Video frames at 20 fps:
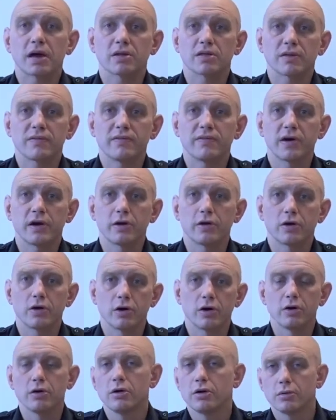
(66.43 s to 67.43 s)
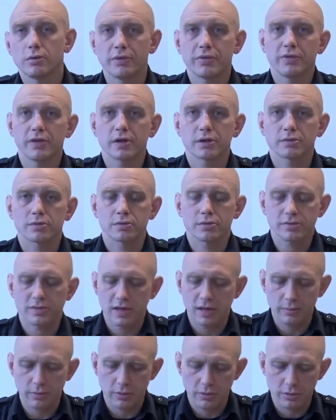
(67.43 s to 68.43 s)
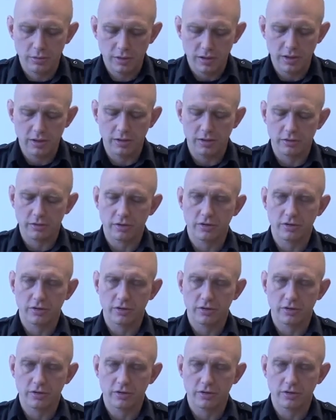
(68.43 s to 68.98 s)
at the fire hall when things are stable and under